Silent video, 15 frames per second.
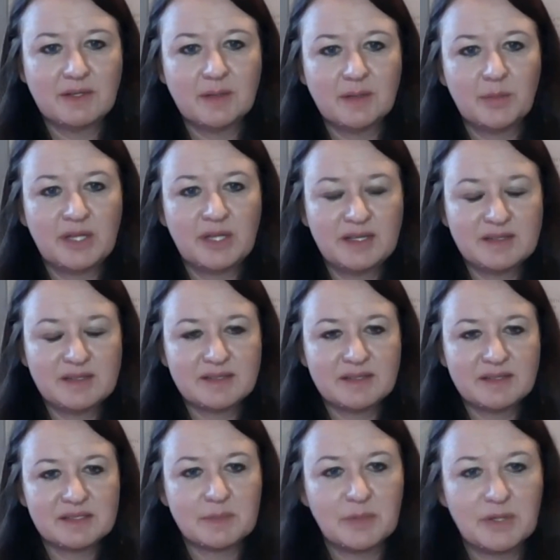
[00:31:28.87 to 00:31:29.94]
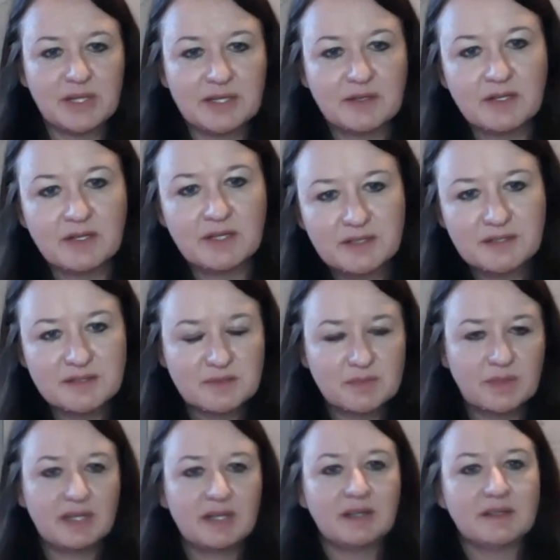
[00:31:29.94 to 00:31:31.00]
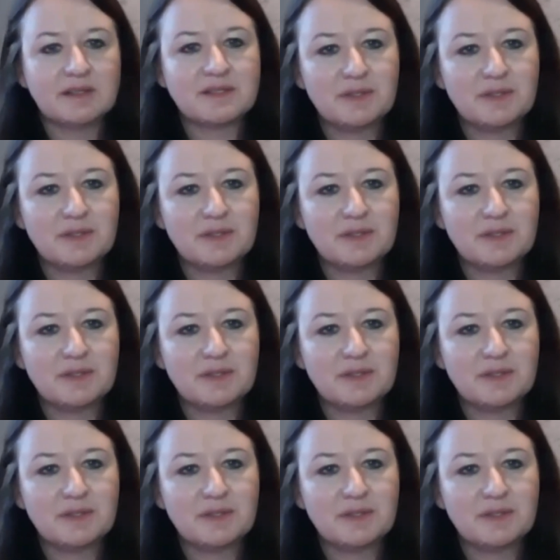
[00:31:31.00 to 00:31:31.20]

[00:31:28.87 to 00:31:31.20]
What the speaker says: compliance at the supplier audit as well.